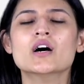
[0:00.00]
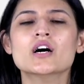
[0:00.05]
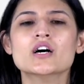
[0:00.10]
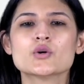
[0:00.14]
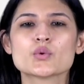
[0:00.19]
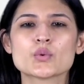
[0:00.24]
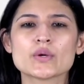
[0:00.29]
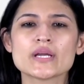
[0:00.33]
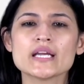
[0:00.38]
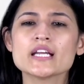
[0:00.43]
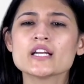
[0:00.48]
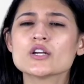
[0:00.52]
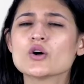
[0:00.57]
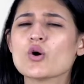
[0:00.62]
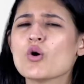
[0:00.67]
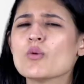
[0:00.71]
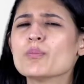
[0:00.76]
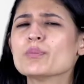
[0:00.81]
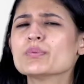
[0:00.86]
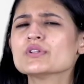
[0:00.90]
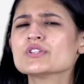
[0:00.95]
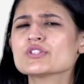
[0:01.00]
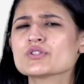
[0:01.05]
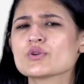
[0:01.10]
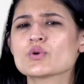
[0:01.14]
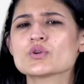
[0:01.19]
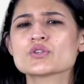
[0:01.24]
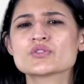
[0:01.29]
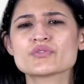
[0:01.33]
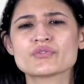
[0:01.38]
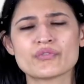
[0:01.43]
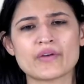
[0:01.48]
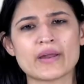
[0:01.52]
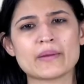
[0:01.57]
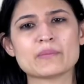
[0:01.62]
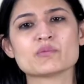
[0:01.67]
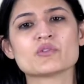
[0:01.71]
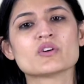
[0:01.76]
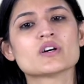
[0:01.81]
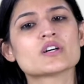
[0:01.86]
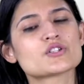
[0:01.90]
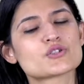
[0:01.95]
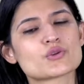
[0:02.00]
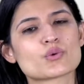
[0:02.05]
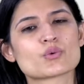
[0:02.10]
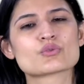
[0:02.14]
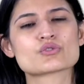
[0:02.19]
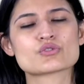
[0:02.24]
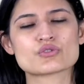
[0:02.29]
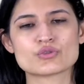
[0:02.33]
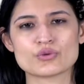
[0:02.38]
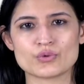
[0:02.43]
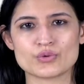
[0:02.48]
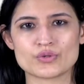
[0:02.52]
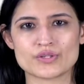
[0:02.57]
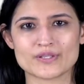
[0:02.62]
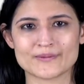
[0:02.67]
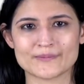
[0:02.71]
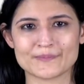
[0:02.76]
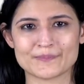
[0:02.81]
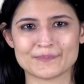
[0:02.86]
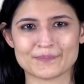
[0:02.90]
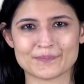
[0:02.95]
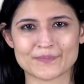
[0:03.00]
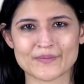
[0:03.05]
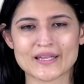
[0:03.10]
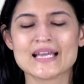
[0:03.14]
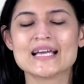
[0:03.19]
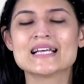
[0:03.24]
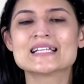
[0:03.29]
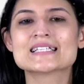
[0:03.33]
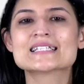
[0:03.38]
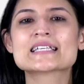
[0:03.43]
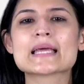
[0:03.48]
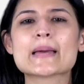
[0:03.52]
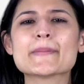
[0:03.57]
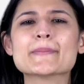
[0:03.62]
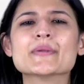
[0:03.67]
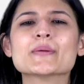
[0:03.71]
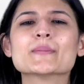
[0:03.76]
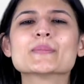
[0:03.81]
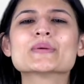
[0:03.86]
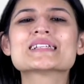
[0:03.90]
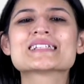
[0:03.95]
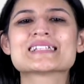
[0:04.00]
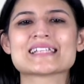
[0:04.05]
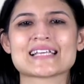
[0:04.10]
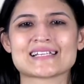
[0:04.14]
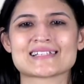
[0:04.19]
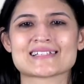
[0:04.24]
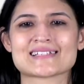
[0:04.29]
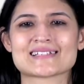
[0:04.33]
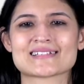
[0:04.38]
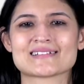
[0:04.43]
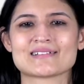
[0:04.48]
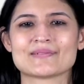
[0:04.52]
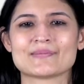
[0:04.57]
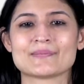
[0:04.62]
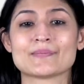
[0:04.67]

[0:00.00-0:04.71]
Read open source framework source code. Step number 6.